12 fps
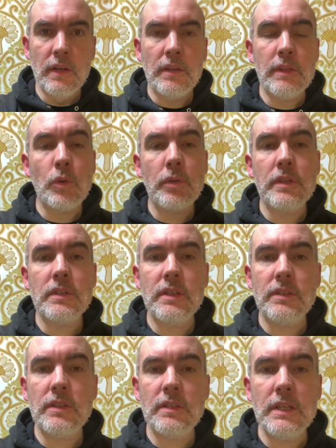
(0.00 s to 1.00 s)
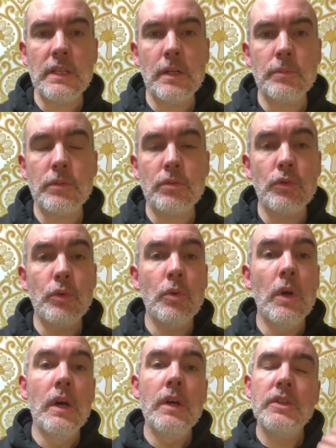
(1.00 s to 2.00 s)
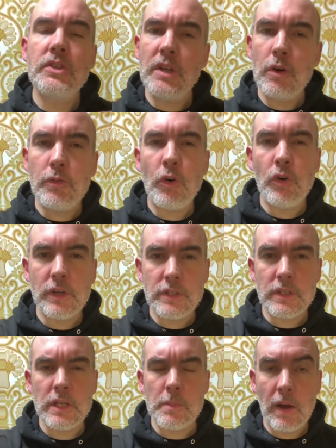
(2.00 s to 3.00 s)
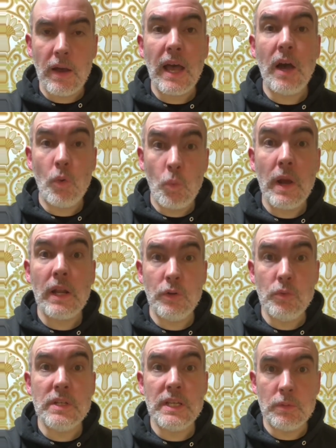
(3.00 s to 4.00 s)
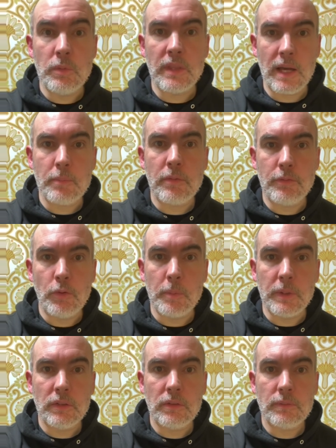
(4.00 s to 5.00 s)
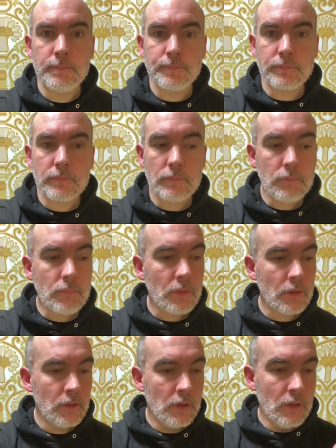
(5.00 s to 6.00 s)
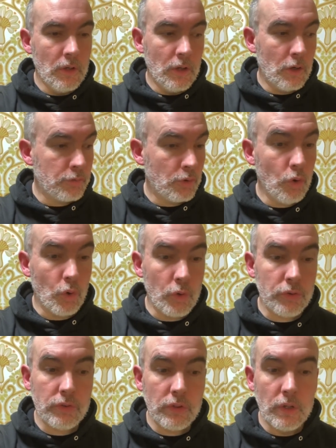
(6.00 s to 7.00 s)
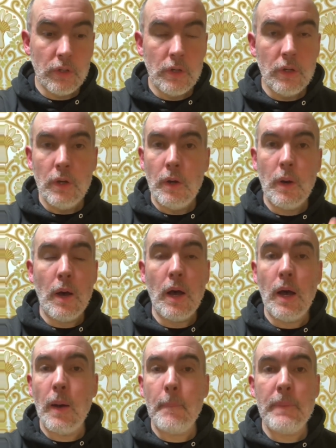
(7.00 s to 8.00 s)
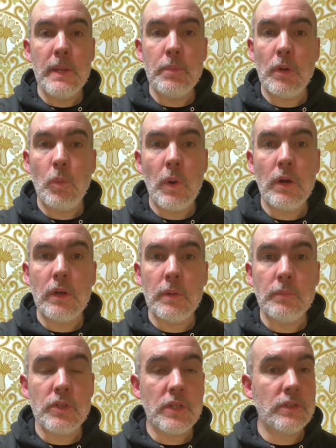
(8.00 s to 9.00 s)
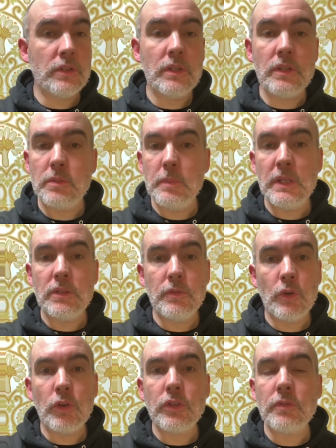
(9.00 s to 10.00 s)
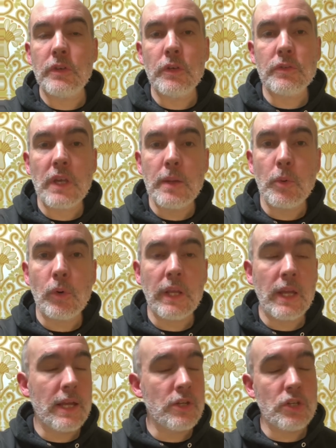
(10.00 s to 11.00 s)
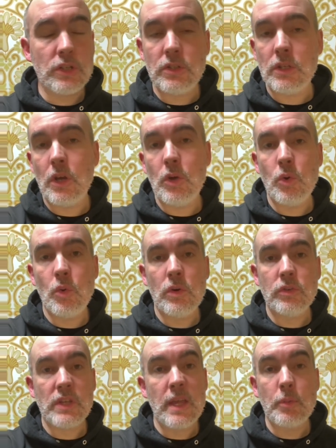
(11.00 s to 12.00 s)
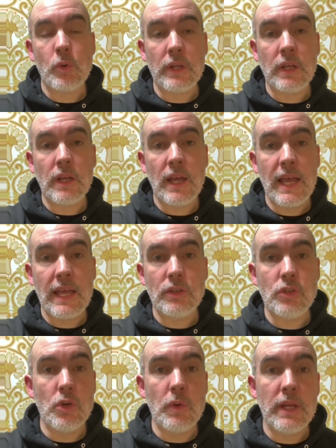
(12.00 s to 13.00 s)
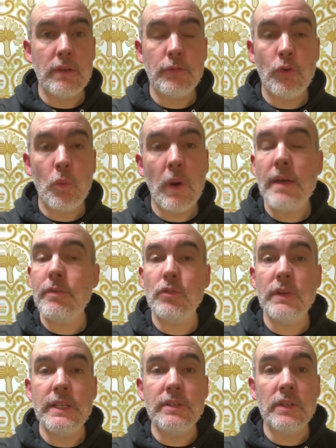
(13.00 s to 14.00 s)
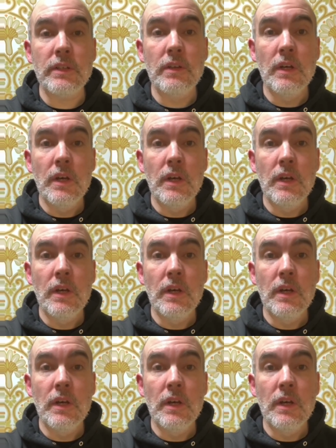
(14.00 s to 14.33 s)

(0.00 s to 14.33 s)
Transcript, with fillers: The authenticity comes through self-honesty about how well you did with that performance. Of course, uh, people are welcome just to dismiss philosophy of skateboarding and just to go skateboarding and do it for whatever reason,